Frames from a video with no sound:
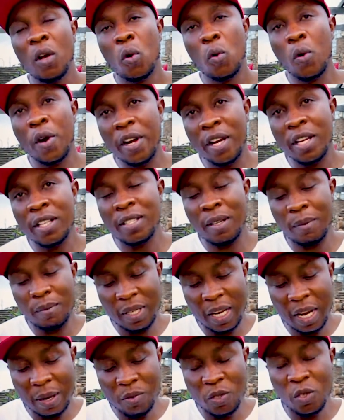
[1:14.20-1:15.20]
whereas
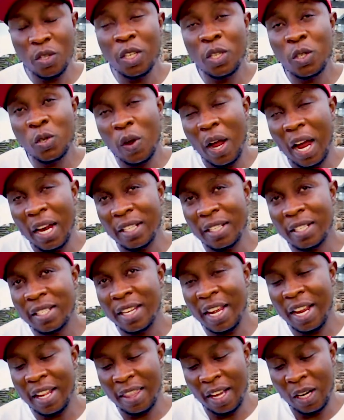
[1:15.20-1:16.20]
sometimes you need to
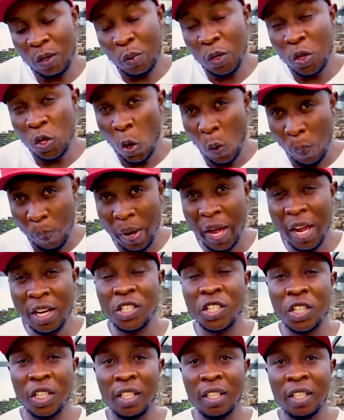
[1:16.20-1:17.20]
understand that with your
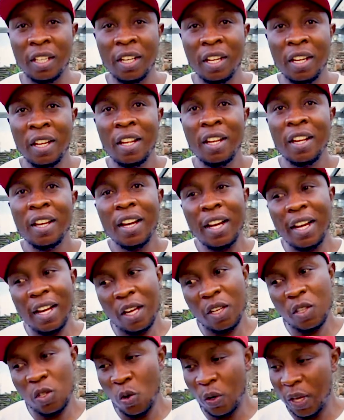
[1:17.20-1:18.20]
passion,
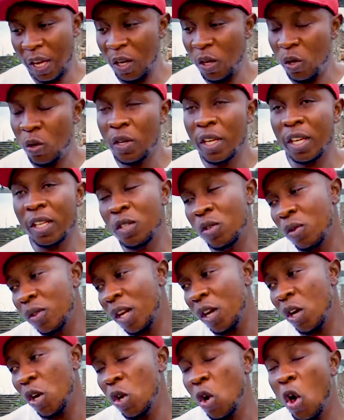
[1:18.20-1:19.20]
uh, you can look into
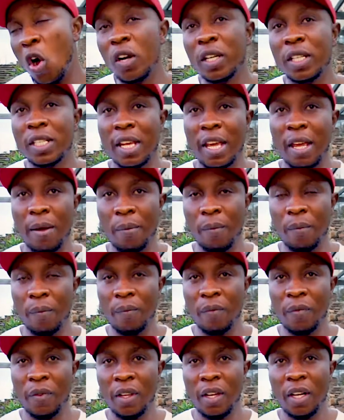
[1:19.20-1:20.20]
the long term,
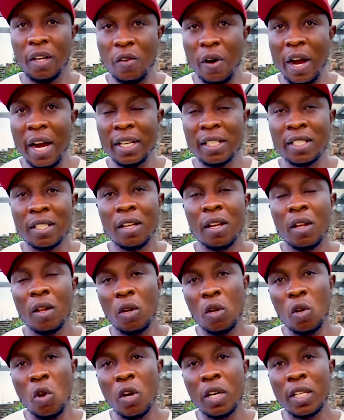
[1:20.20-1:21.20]
right?
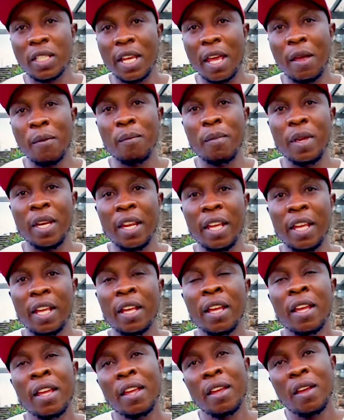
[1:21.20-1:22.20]
Long term
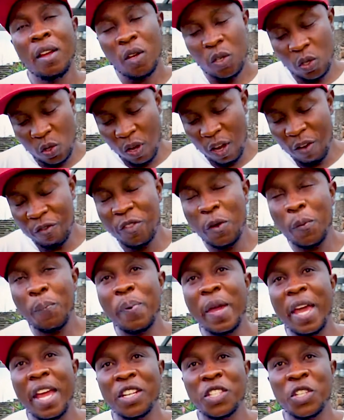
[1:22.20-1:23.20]
meaning you have the
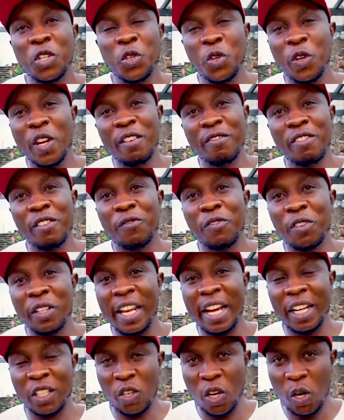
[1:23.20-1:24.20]
passion. You never feel
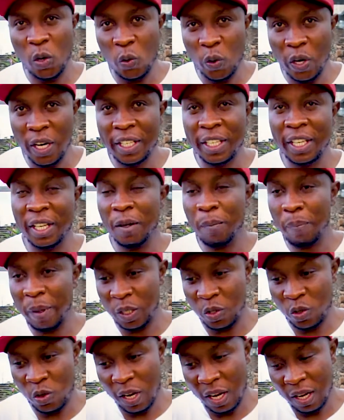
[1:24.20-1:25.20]
like you're working,
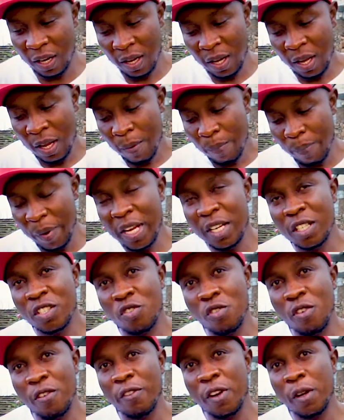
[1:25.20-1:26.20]
but you are being
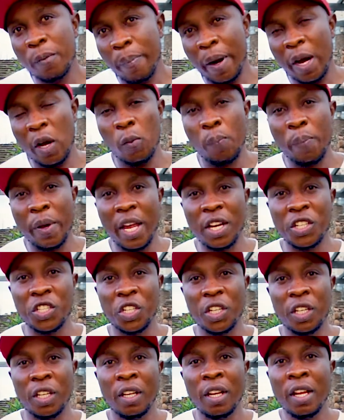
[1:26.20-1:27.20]
driven by your
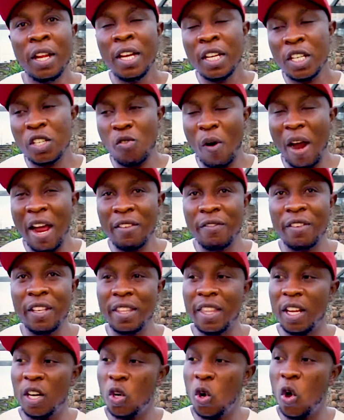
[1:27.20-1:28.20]
passion,
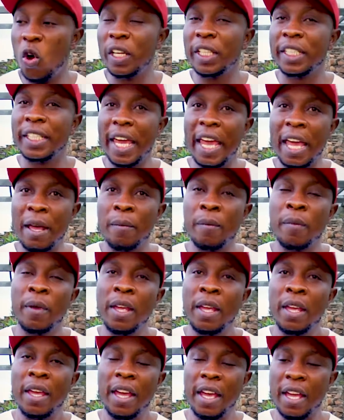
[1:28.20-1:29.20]
driving the long game
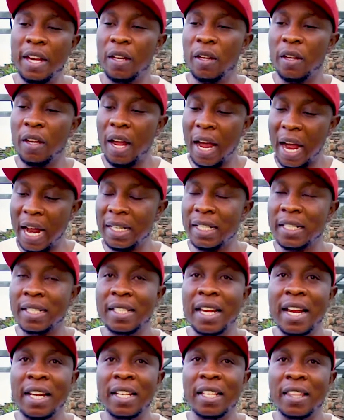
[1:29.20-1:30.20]
and
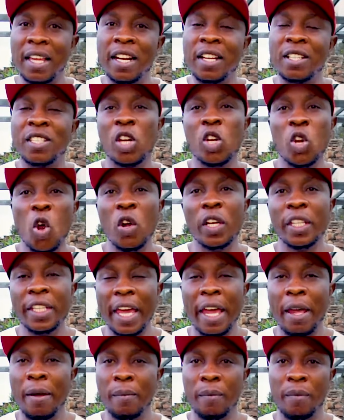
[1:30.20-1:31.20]
understanding that it's a long
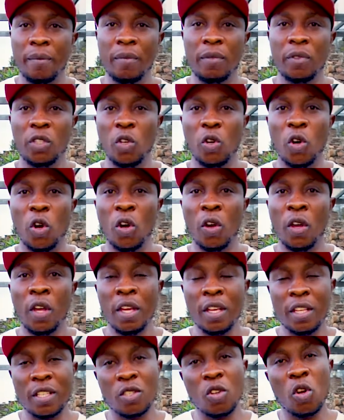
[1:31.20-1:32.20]
game. You know,
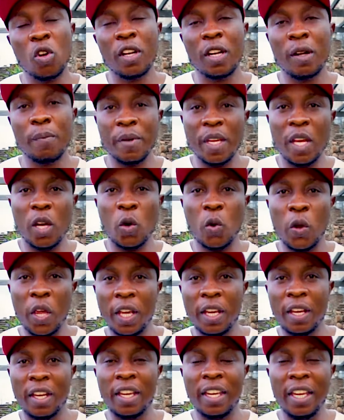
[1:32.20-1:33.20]
it's not gonna be a
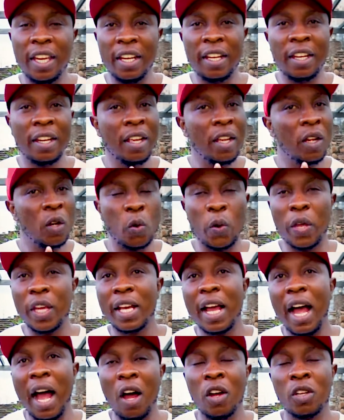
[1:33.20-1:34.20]
quick in,
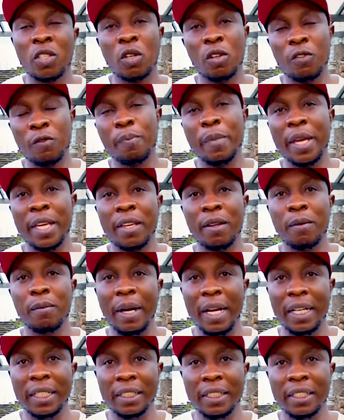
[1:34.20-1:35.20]
quick out of making
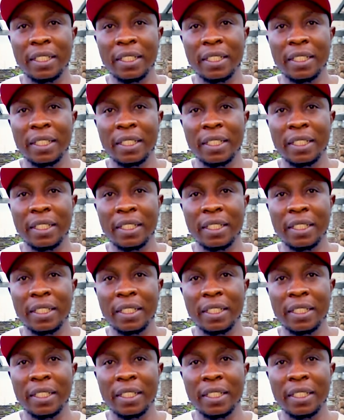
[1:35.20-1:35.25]
money.